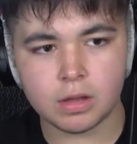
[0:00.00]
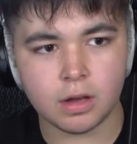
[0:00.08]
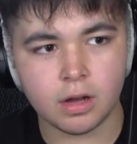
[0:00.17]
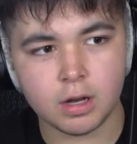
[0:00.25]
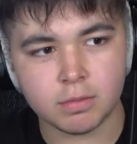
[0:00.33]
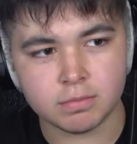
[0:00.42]

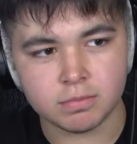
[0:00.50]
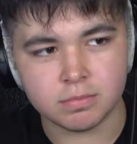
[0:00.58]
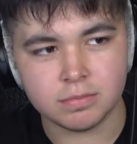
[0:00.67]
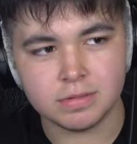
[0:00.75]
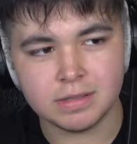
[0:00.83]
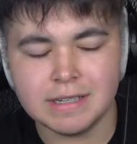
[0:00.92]
Um,
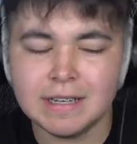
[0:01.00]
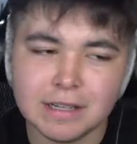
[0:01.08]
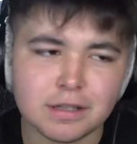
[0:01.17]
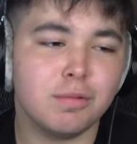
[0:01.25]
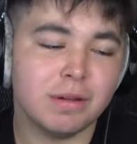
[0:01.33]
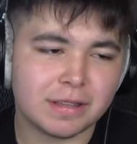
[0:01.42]

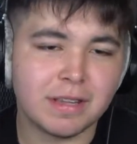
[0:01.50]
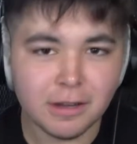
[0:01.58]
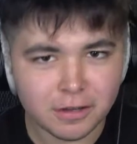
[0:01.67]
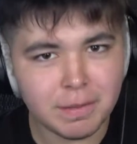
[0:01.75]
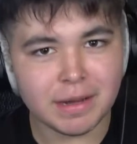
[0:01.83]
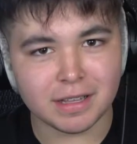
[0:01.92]
so it
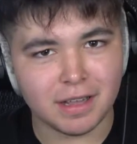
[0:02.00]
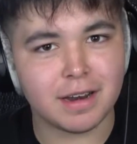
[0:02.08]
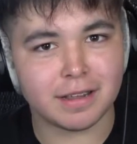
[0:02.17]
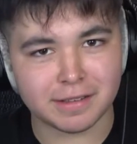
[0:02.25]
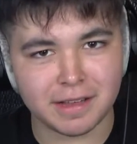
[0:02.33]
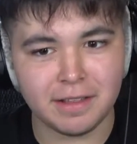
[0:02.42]
does make a lot
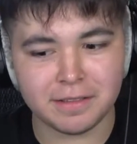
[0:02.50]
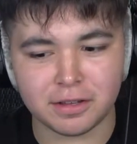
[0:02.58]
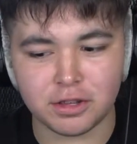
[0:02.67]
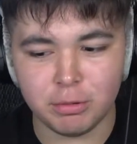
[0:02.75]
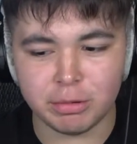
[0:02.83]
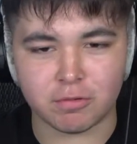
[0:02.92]
of sense to
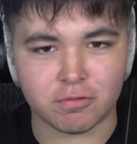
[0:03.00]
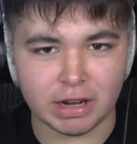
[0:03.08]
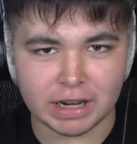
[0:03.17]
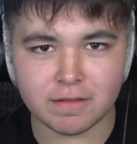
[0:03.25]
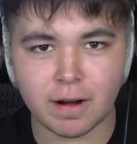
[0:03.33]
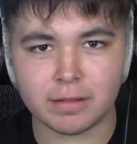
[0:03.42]
do it
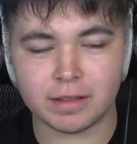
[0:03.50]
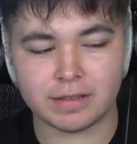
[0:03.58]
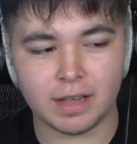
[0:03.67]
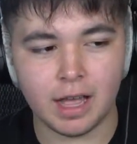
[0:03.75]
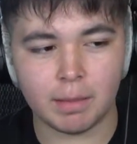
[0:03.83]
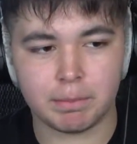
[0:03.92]
right around this
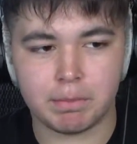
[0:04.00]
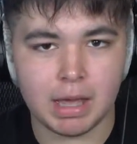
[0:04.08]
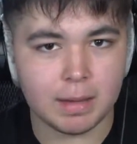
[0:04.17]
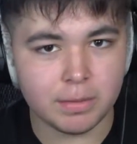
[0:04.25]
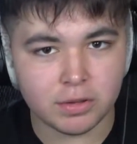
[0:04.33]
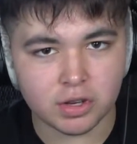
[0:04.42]
time,
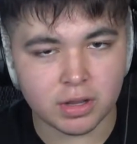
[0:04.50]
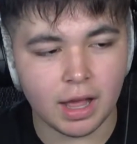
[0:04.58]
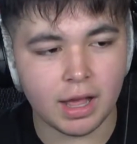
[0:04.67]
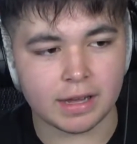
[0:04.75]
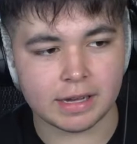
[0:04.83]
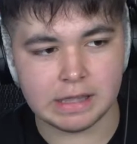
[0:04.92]
maybe
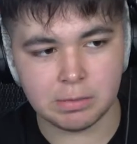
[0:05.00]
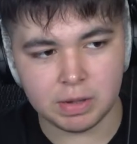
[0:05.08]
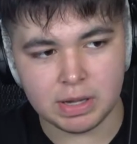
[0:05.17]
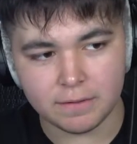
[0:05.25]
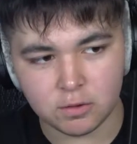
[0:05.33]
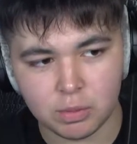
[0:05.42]
July, and then
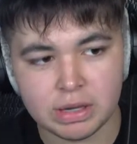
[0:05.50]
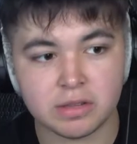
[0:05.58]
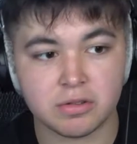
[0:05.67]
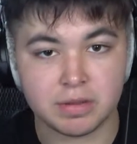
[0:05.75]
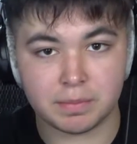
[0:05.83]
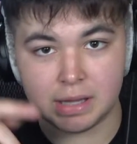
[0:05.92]
we have to wait
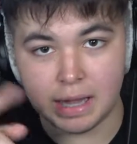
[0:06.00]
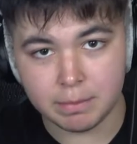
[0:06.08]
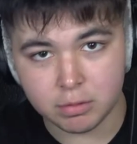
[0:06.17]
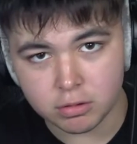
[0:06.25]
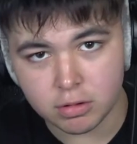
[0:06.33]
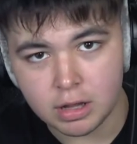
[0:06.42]
until
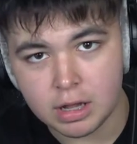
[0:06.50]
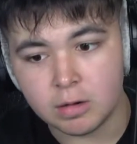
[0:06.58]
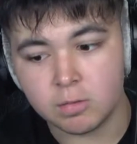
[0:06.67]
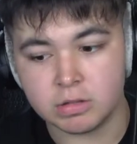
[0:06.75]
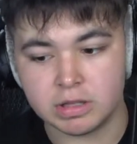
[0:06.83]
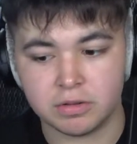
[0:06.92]
September,
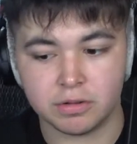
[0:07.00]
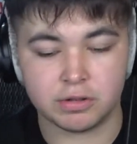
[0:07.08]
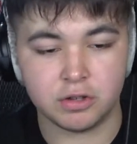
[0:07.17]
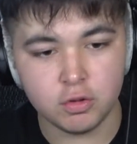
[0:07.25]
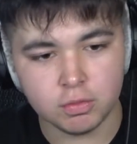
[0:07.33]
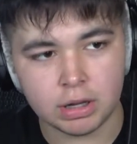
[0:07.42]
which is only
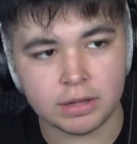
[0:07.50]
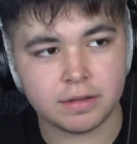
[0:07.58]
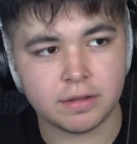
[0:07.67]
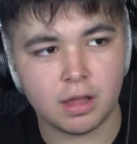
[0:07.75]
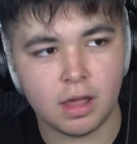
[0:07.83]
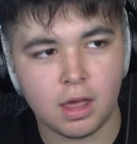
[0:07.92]
two
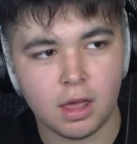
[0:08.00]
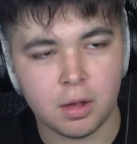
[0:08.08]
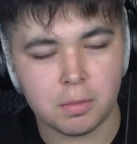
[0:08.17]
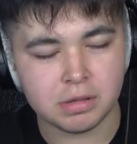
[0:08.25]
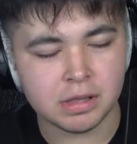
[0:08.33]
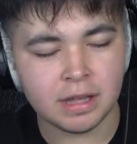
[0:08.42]
months.
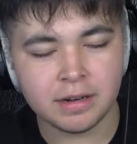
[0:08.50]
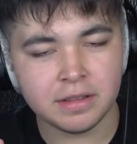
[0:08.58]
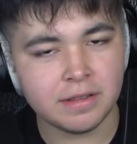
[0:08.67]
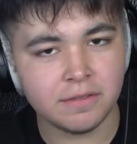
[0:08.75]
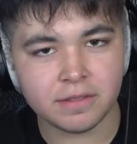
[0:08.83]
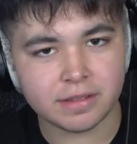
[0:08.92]
But that
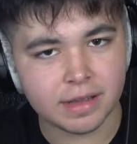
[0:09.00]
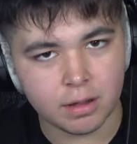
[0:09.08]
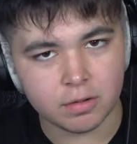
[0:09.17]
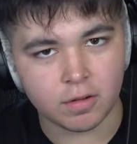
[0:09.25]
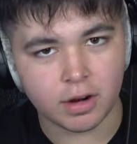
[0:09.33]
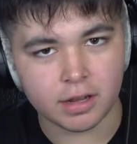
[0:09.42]
doesn't even
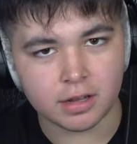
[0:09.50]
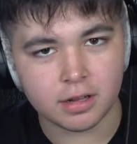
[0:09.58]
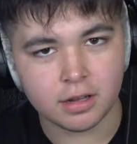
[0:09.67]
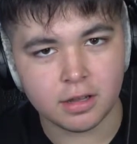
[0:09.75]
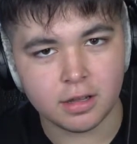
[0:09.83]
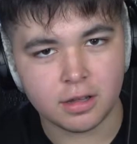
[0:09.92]
sound right,
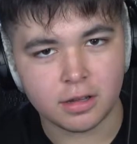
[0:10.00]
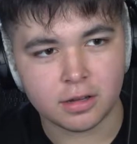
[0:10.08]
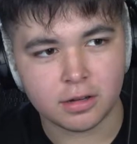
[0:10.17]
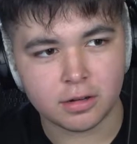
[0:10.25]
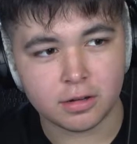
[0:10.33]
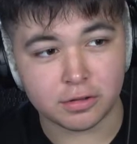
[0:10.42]

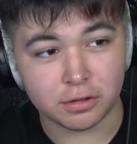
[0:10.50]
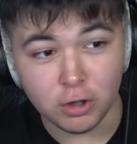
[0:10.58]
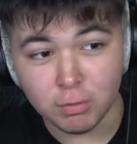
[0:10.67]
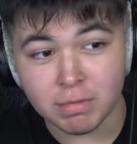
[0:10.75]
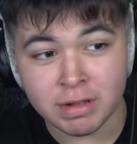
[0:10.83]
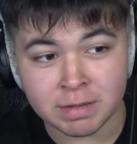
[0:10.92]
because
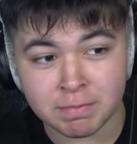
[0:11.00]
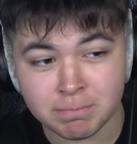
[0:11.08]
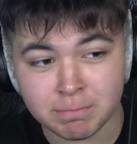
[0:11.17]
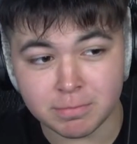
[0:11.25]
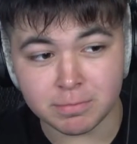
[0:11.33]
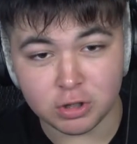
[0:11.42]
two months,
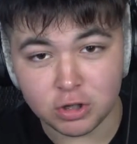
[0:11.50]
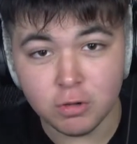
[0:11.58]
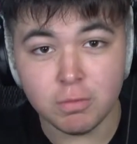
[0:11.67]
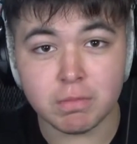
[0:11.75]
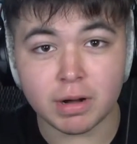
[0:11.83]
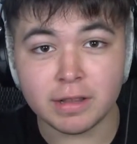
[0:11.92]
two
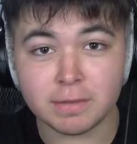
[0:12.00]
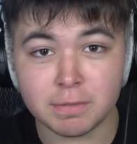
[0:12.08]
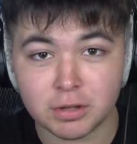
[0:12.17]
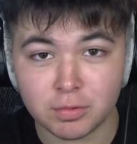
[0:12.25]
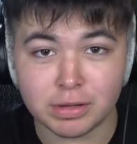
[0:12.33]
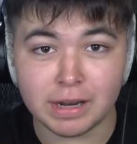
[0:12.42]
months
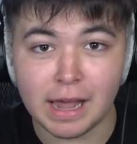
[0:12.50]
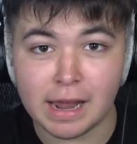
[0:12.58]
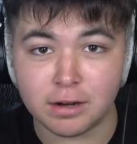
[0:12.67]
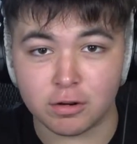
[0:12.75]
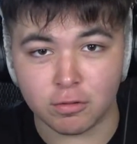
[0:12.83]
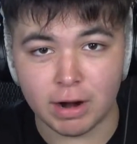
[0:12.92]
between a
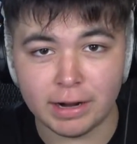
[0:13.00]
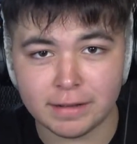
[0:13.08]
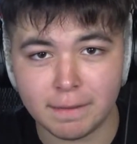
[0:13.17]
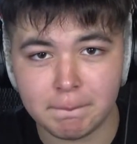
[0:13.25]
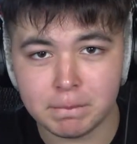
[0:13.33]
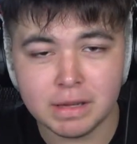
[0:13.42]

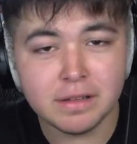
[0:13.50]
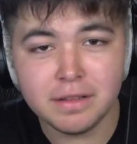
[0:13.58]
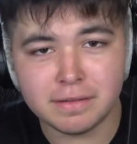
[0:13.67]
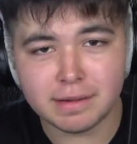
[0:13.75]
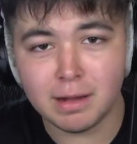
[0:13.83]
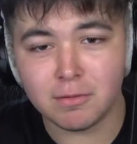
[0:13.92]
direct, it
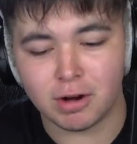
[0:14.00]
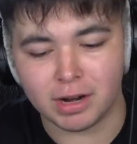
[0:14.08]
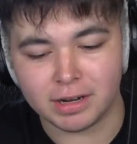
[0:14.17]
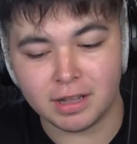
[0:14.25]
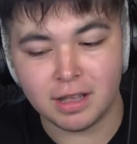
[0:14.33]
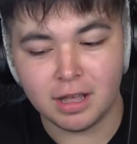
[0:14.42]
doesn't sound right.